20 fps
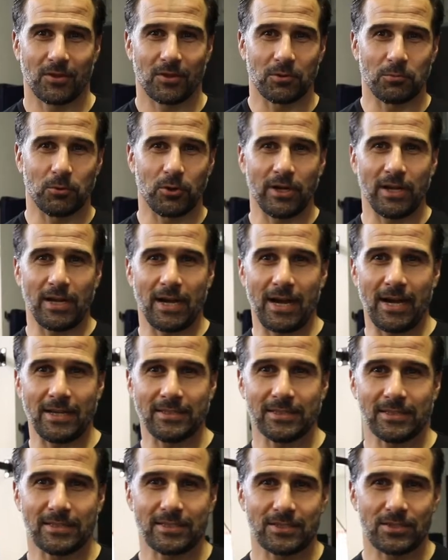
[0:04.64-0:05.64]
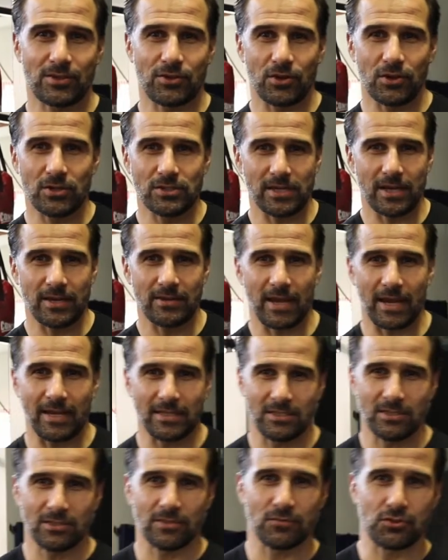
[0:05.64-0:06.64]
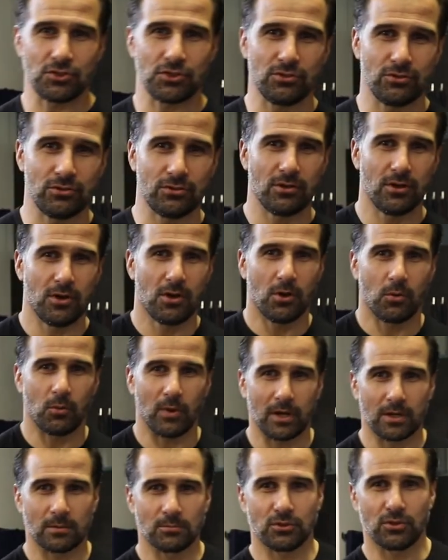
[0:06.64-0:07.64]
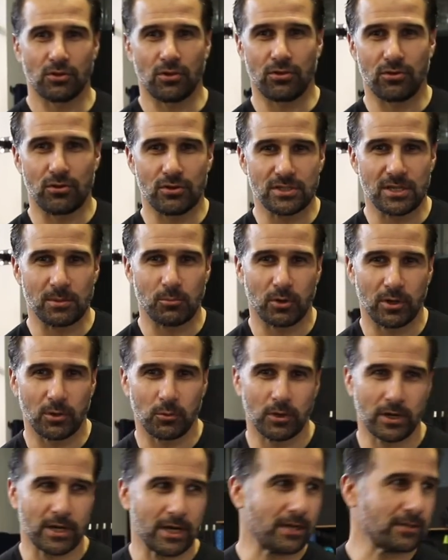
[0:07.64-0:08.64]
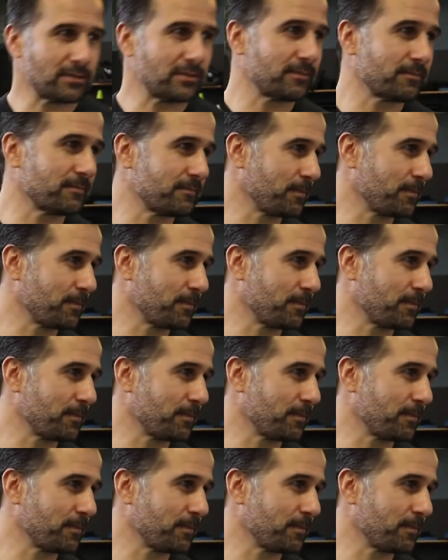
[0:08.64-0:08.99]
Good morning, guys. It's Thursday, the 18th of June. Welcome to your Thursday morning workout.